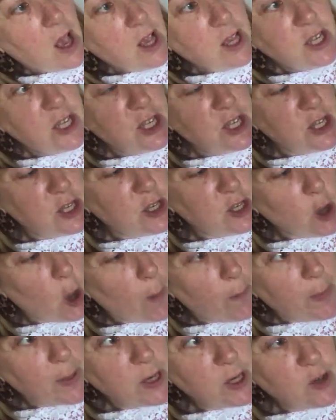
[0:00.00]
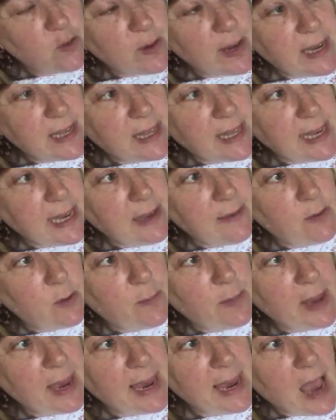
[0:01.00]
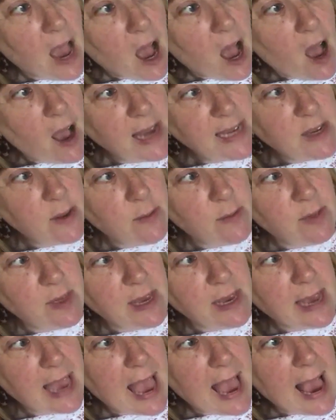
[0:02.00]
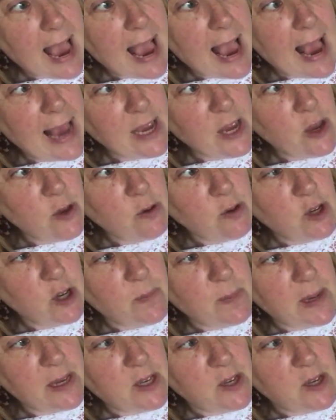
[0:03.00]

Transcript: Stop, shrieked the evil pea. I don't think you should be